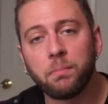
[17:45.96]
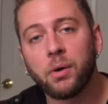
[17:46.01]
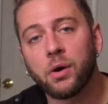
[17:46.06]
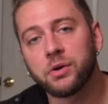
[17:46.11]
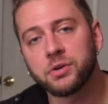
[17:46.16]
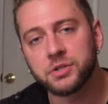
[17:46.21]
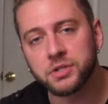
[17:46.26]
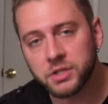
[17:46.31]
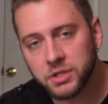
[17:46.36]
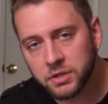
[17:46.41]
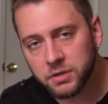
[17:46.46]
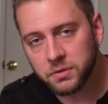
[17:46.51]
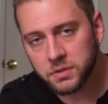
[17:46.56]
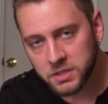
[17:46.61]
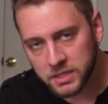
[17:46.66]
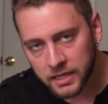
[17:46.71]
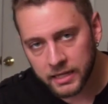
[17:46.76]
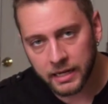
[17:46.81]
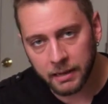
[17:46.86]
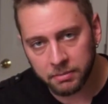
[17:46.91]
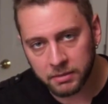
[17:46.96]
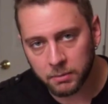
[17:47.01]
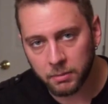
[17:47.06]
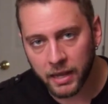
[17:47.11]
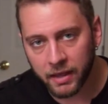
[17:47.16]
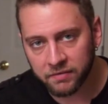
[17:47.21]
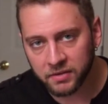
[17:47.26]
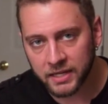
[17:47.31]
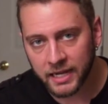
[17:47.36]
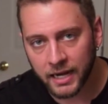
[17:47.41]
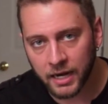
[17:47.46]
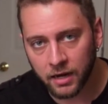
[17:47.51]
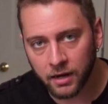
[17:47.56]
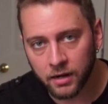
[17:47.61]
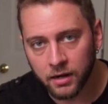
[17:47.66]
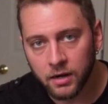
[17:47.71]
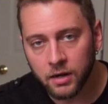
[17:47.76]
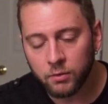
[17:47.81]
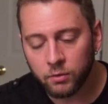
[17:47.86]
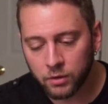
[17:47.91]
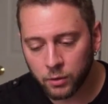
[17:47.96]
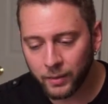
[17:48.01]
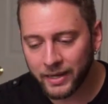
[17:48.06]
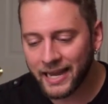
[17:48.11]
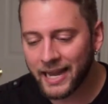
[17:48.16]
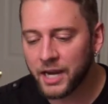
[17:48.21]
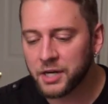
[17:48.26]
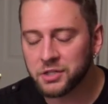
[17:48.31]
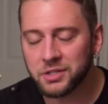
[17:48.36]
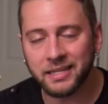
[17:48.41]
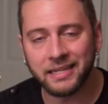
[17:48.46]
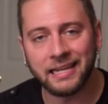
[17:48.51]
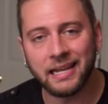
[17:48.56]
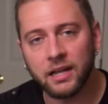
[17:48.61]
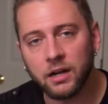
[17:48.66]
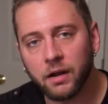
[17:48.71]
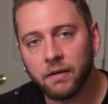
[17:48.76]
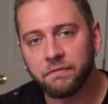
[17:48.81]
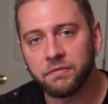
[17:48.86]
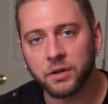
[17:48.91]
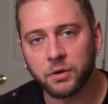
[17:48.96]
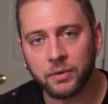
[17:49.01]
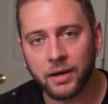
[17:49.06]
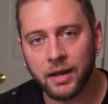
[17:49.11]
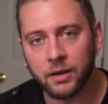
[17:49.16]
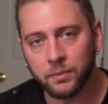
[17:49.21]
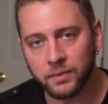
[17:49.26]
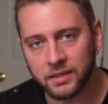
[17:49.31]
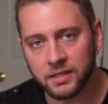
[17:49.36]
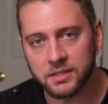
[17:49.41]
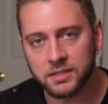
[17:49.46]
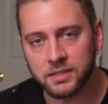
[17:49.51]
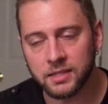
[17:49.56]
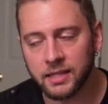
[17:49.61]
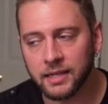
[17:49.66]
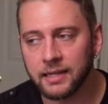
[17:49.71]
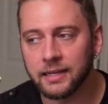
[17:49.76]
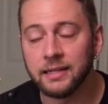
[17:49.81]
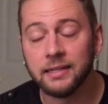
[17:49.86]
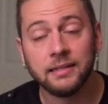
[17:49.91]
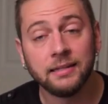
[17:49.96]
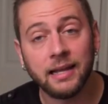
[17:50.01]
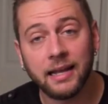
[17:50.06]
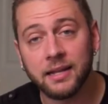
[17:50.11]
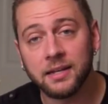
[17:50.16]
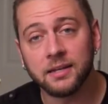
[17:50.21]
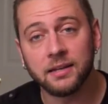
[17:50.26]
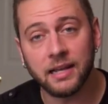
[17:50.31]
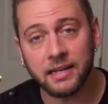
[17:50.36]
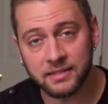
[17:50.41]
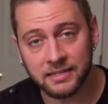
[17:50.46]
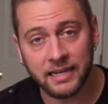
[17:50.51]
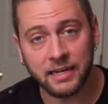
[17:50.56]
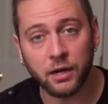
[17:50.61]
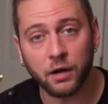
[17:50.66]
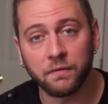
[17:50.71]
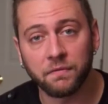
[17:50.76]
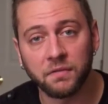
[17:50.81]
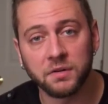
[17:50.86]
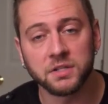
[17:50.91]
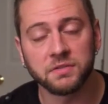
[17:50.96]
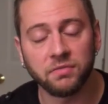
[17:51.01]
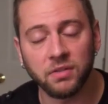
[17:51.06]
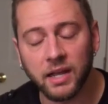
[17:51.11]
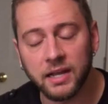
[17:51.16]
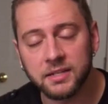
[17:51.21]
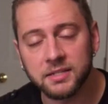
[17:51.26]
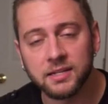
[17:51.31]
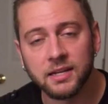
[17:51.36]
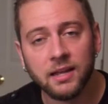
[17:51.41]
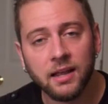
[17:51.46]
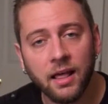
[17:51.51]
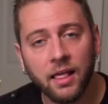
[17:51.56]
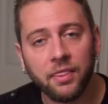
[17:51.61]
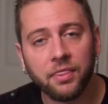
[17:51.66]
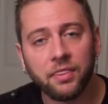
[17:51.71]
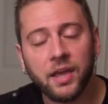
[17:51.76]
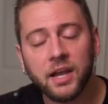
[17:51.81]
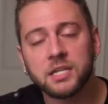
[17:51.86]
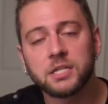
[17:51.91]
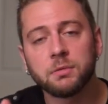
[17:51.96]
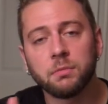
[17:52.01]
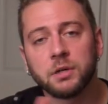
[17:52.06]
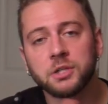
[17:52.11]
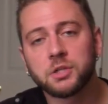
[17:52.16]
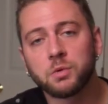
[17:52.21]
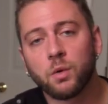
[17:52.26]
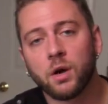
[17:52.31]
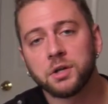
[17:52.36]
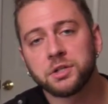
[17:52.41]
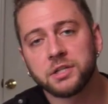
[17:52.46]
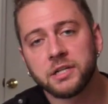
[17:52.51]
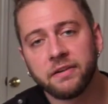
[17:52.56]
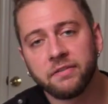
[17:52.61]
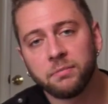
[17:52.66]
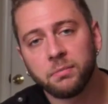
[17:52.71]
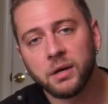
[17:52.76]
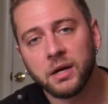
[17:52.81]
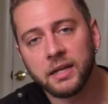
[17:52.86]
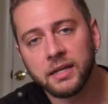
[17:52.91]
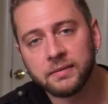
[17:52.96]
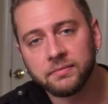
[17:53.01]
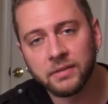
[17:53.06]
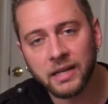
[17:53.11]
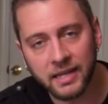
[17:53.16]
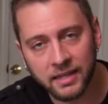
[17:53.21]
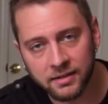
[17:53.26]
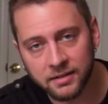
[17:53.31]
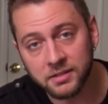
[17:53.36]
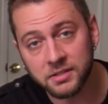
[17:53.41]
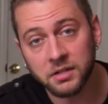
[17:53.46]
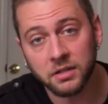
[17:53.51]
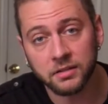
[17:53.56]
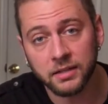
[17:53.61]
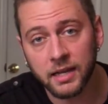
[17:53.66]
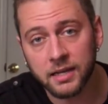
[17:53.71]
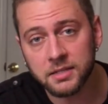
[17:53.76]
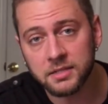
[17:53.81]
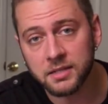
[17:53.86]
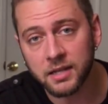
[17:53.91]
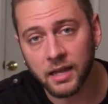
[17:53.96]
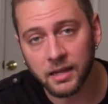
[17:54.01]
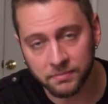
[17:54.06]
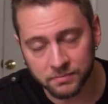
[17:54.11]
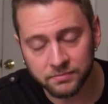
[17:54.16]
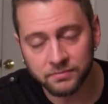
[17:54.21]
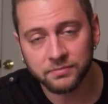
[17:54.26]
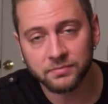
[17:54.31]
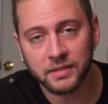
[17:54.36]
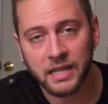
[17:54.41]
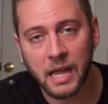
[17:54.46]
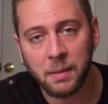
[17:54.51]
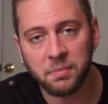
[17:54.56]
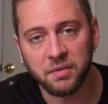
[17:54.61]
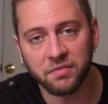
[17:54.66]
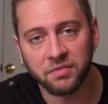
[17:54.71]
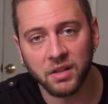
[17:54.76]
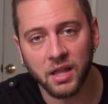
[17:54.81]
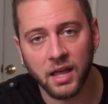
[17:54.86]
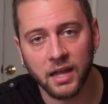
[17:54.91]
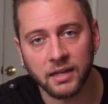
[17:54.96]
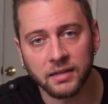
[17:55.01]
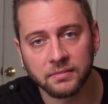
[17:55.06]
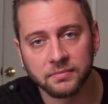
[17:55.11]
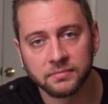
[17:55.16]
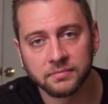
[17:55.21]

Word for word: part two, setting up the Mavic Air, where we actually get off the ground with this thing and take our first flights. Thanks so much for watching, everybody, and until next time, happy flying.